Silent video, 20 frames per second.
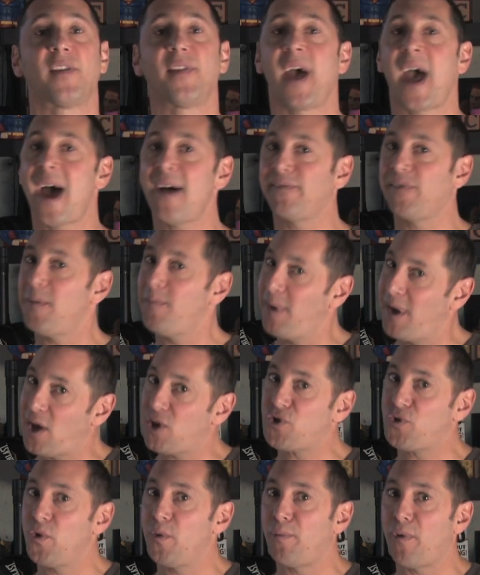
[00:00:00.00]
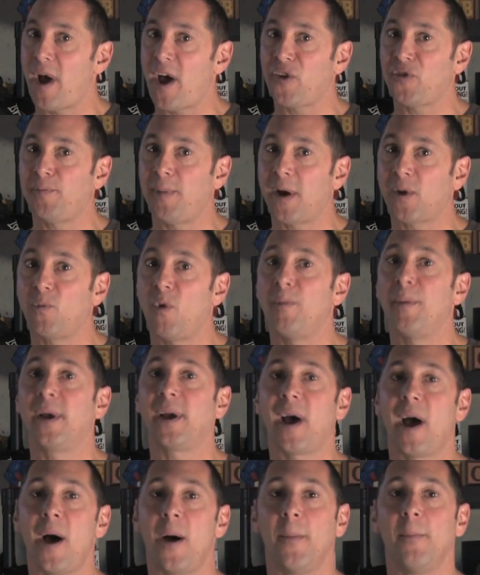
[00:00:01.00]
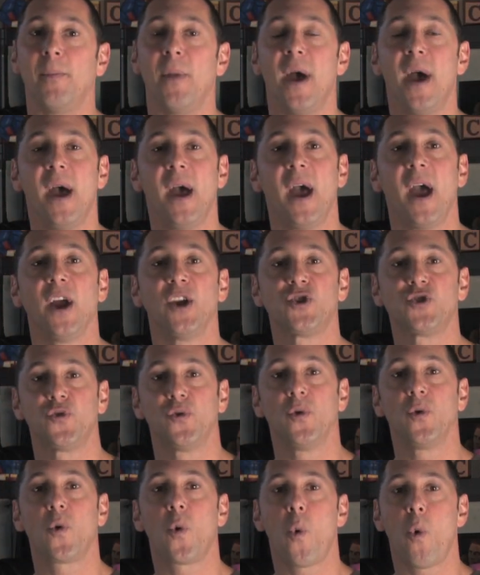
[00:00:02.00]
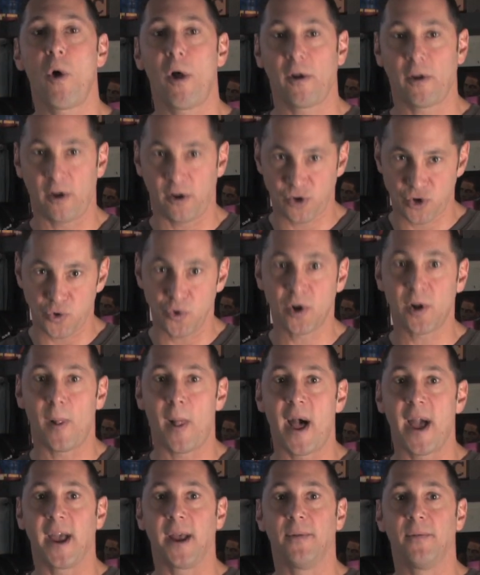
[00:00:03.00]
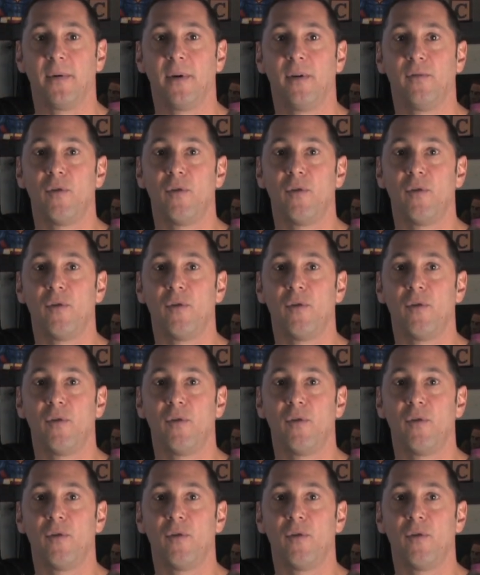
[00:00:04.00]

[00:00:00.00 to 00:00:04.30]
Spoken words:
and they have to be a true prospect, will become a true client.